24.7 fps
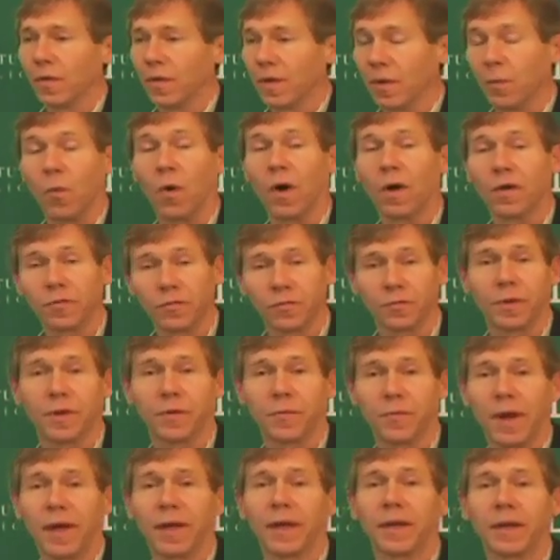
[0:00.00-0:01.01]
Wall
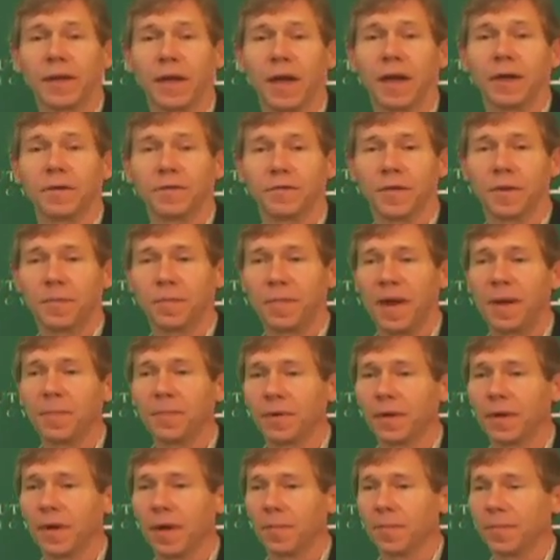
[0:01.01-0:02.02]
Street recognized that
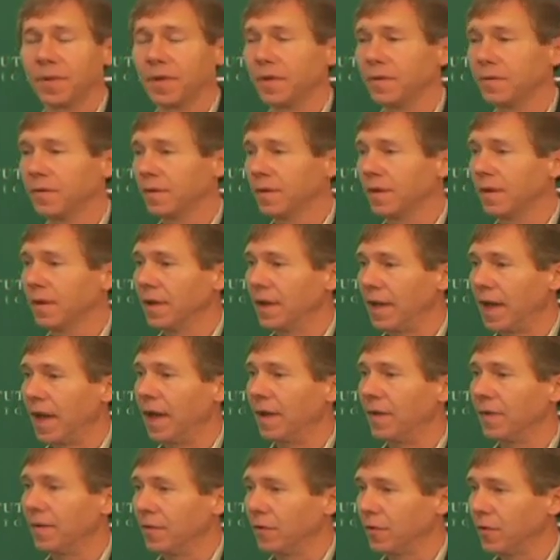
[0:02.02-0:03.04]
paper companies
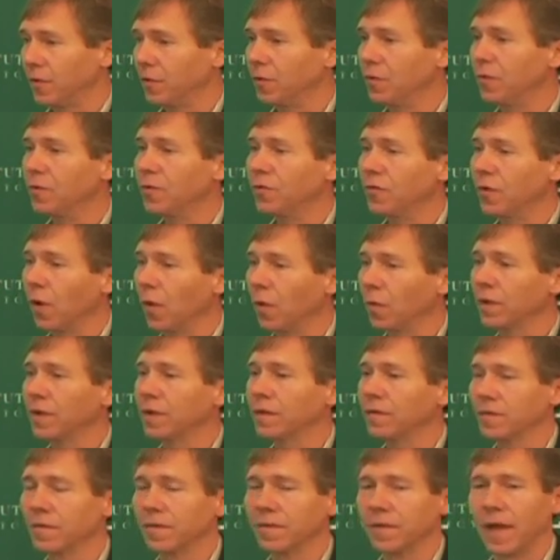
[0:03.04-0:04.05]
had huge
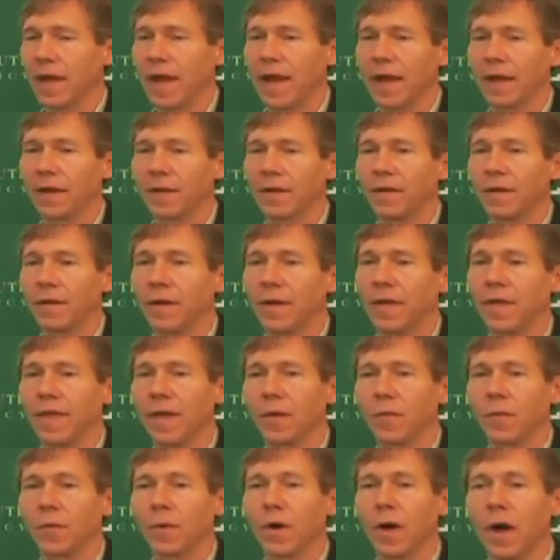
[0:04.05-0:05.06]
holdings of land
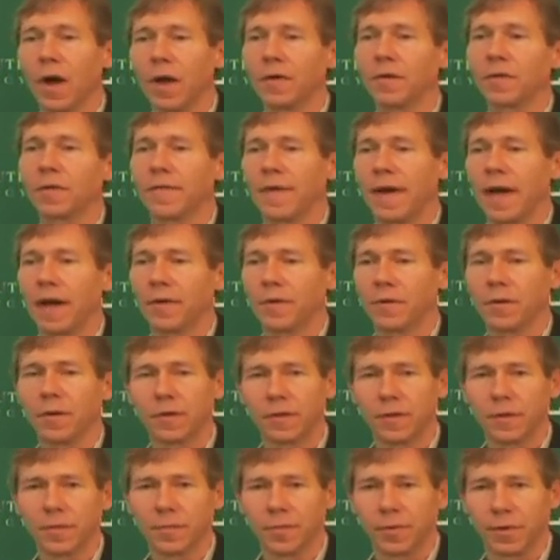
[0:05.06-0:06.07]
that were undervalued
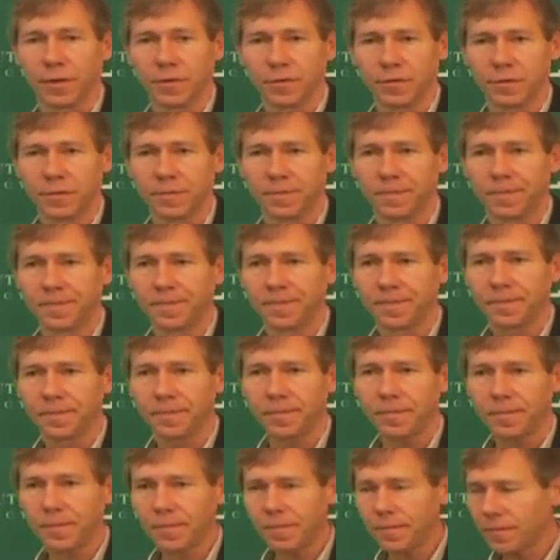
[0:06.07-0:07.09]
on their books.
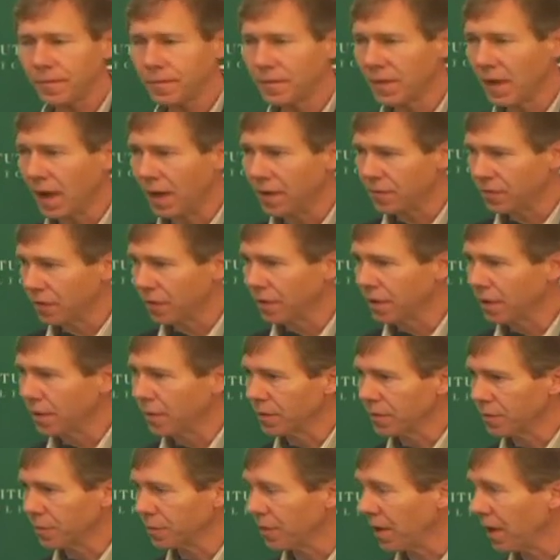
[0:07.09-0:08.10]
And so there
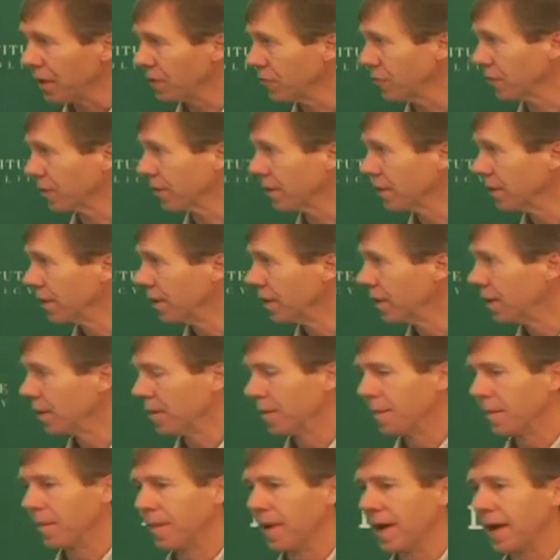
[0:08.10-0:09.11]
was pressure
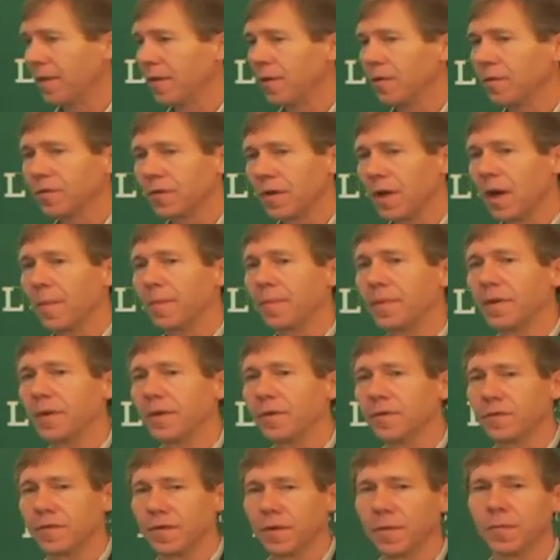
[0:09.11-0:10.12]
by those
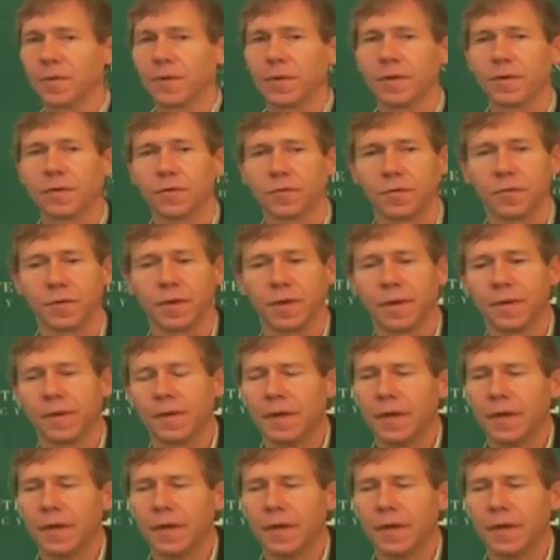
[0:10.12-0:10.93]
companies, timber industry,